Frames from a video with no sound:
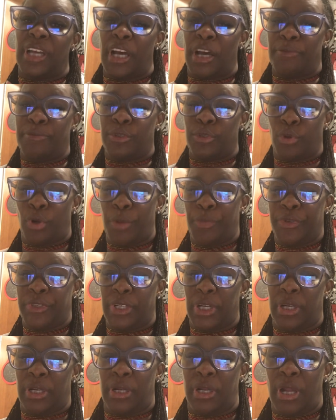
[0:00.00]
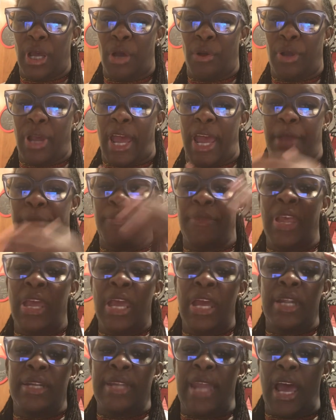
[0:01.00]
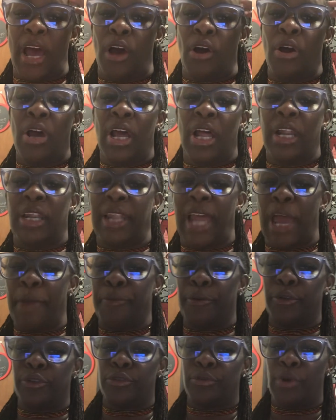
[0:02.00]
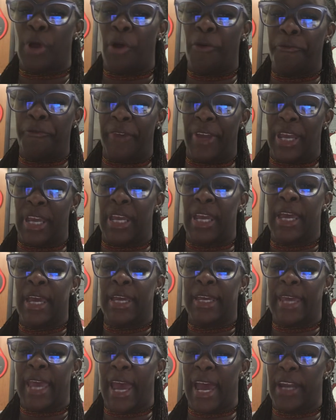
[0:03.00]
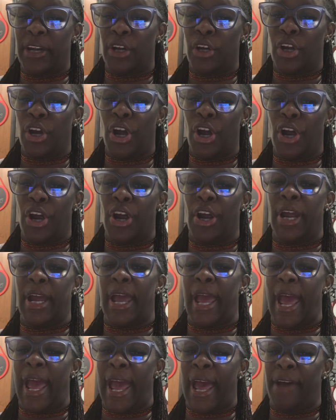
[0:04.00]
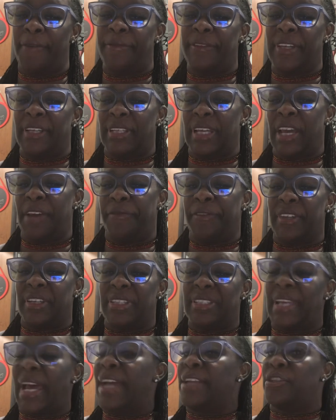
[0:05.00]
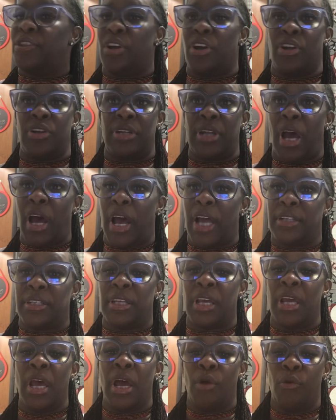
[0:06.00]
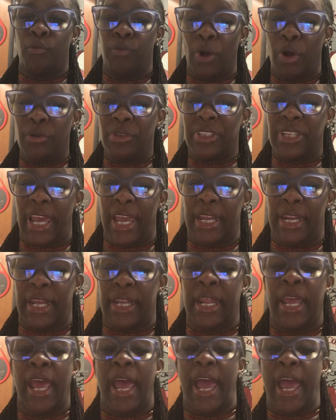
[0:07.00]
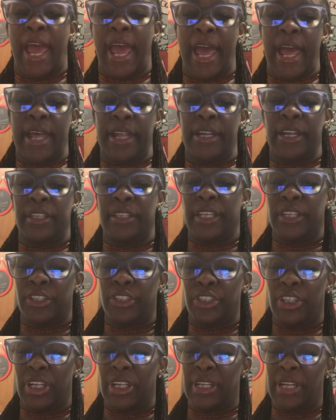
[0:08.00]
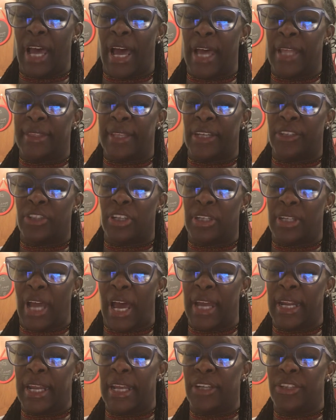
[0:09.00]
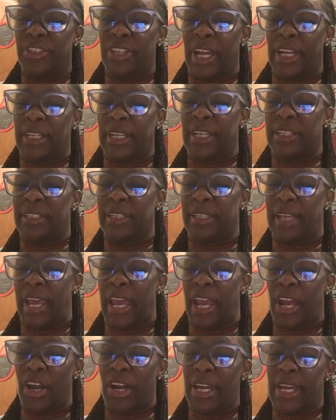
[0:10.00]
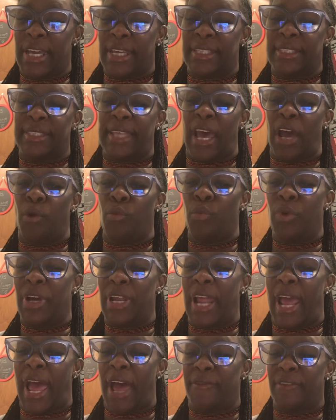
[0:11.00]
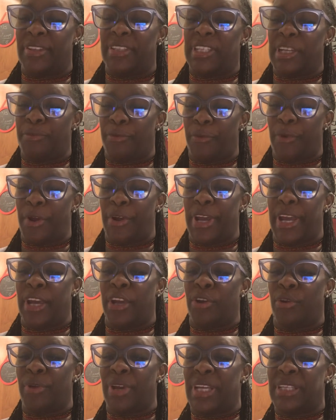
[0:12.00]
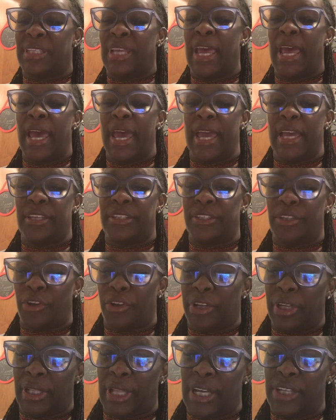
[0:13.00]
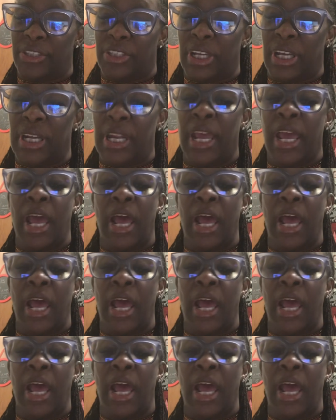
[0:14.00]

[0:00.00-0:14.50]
absorption, okay? Now, lipotrophy can occur if the, if the sites are not rotated. And this should not, they should not inject into the areas that would have a temporary increase in circulation.